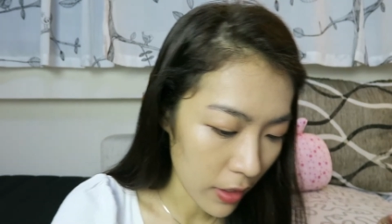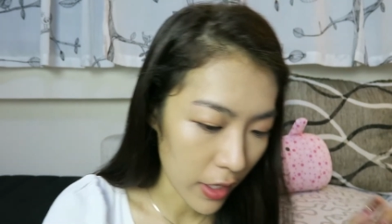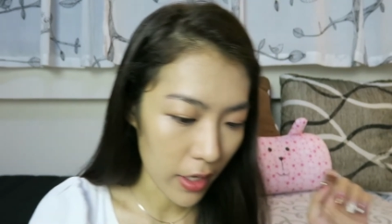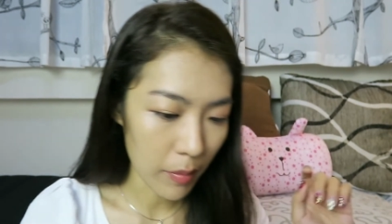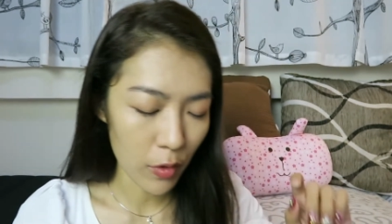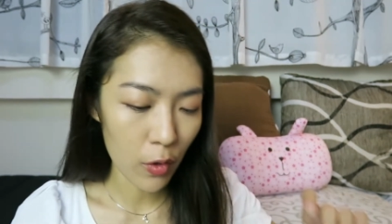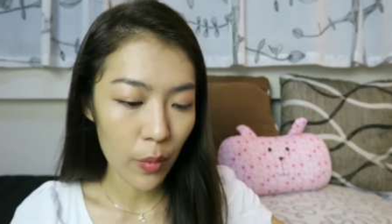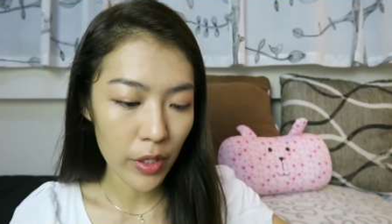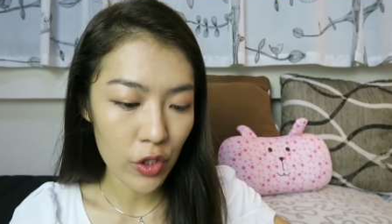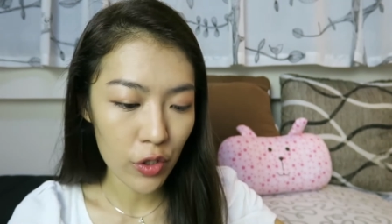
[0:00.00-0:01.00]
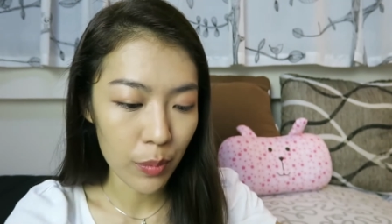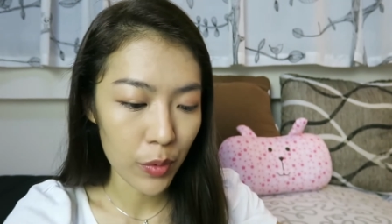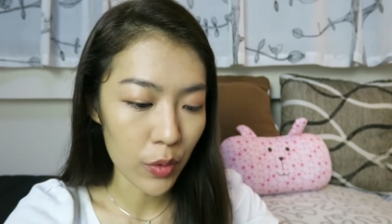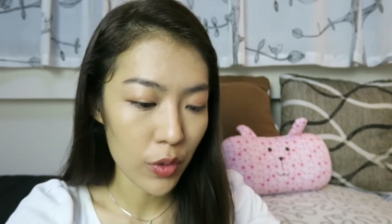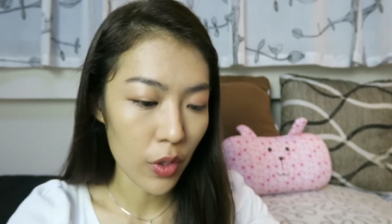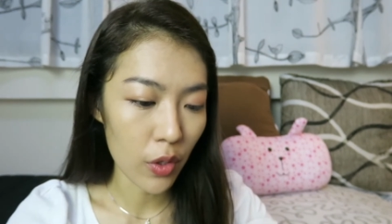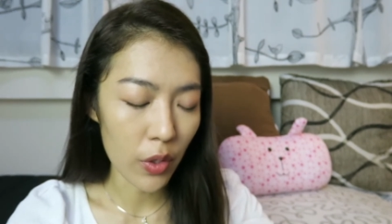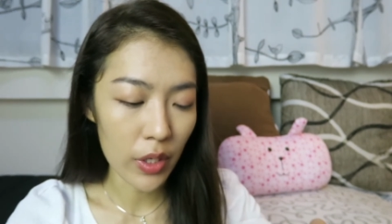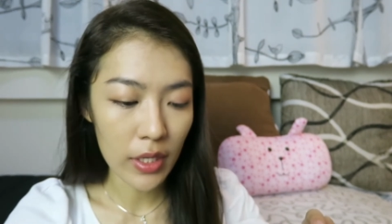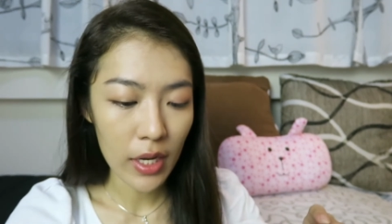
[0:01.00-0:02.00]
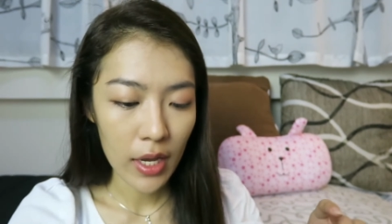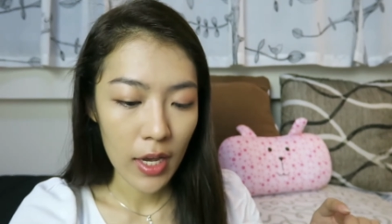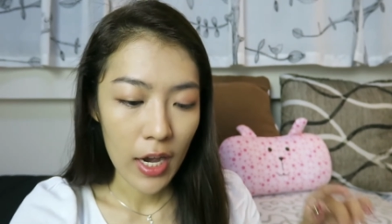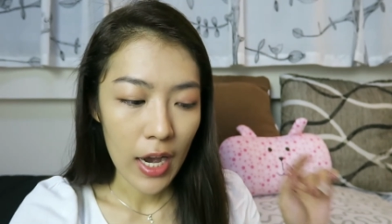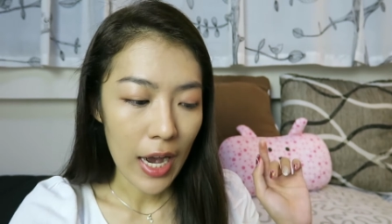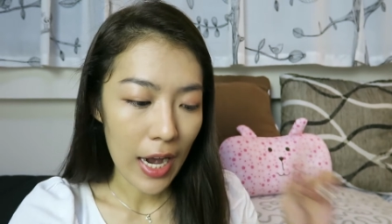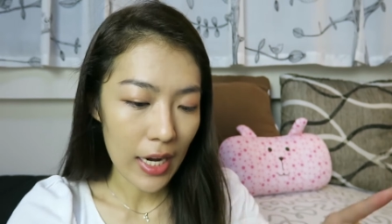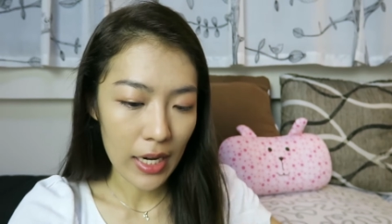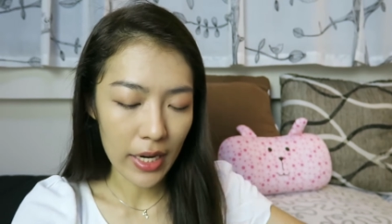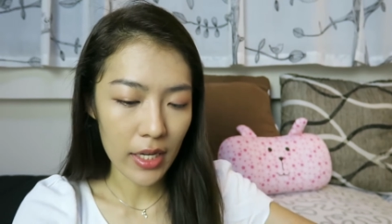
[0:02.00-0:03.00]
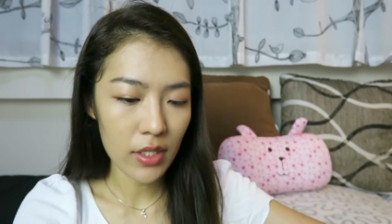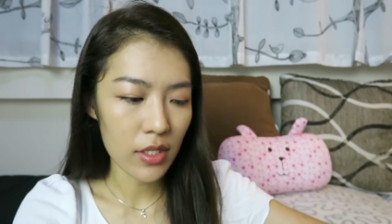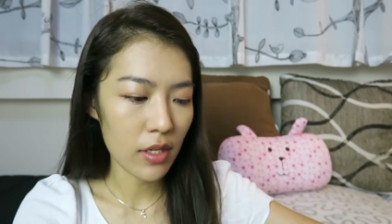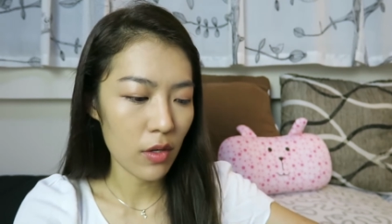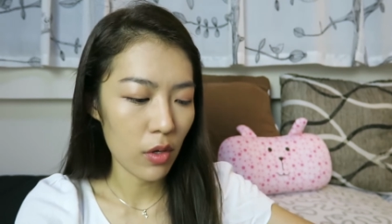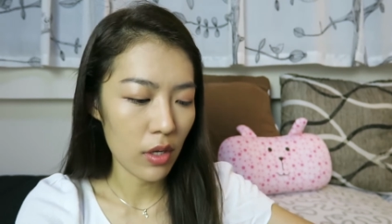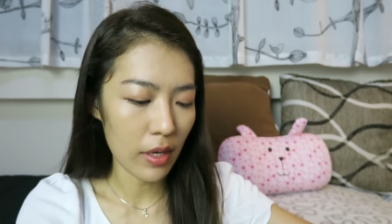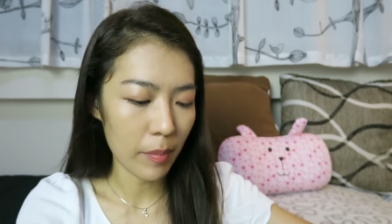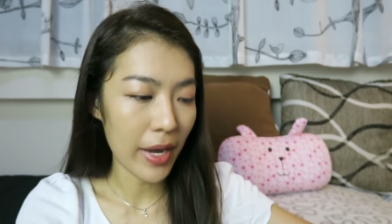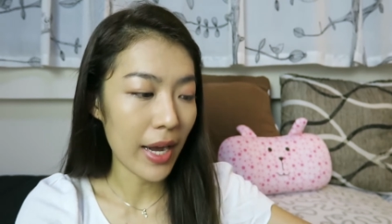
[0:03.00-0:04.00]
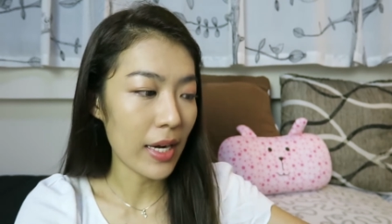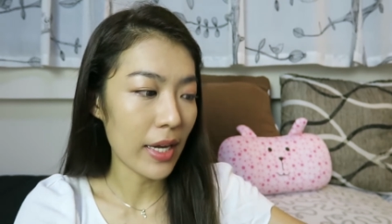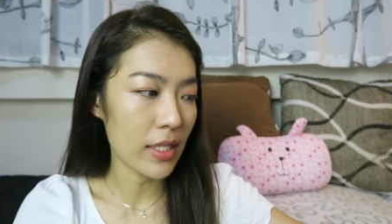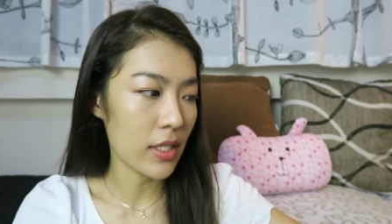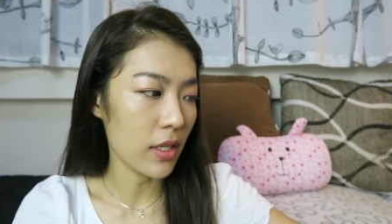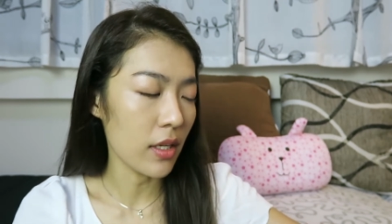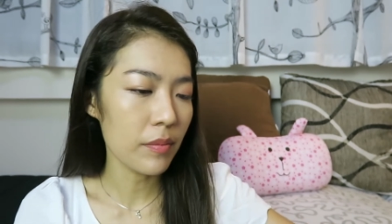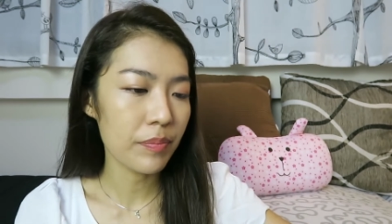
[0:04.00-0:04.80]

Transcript: I'm going to put on highlight, like my highlighter,